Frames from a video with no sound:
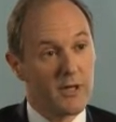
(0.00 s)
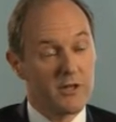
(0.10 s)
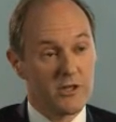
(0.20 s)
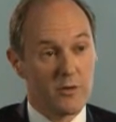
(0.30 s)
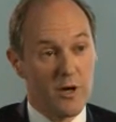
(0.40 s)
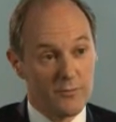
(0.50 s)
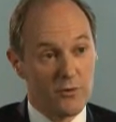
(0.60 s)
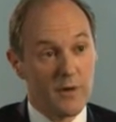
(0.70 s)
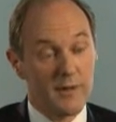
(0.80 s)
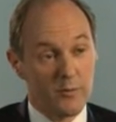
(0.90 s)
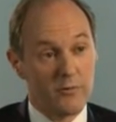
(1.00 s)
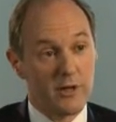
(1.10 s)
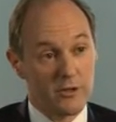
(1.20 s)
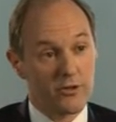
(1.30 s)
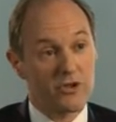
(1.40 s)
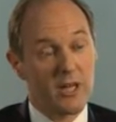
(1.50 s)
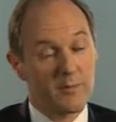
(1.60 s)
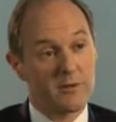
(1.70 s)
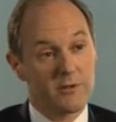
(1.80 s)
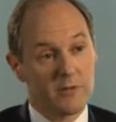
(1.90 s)
So overall, I think we're in good
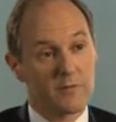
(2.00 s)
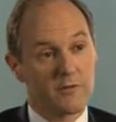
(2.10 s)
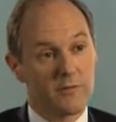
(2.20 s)
shape in terms